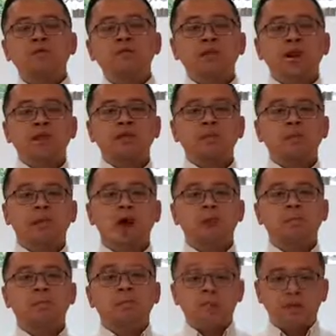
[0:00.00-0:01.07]
done our
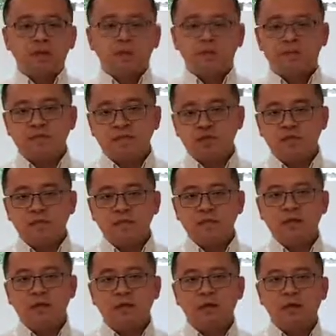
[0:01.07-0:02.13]
Modelo
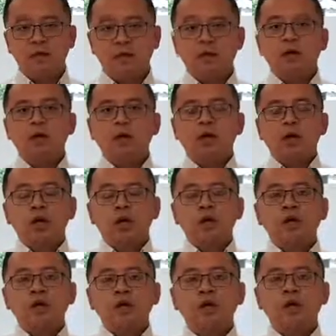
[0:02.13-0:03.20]
720, you
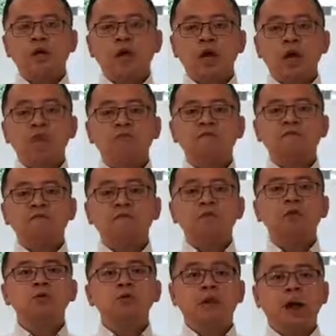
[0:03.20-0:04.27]
will know
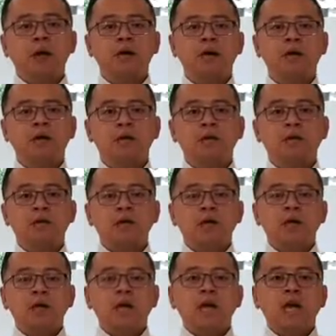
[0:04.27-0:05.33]
full well
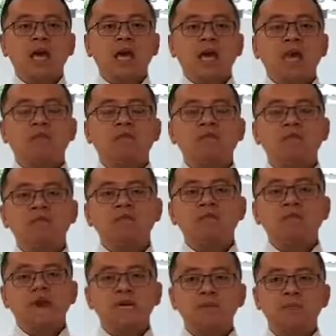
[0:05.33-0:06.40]
if your
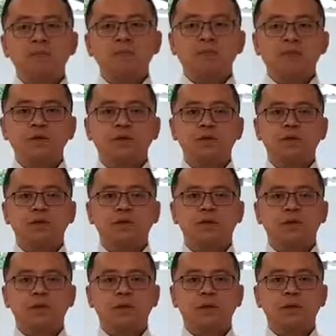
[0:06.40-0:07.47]
investments
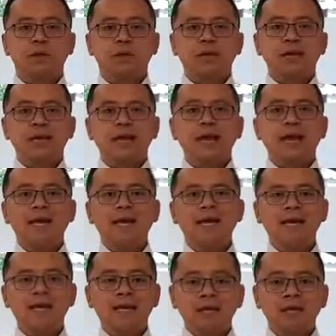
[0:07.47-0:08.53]

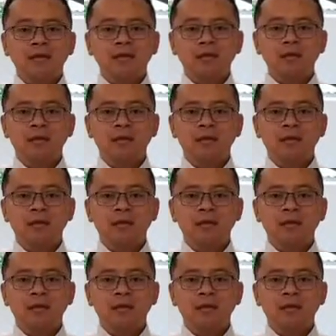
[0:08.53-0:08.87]
exceed,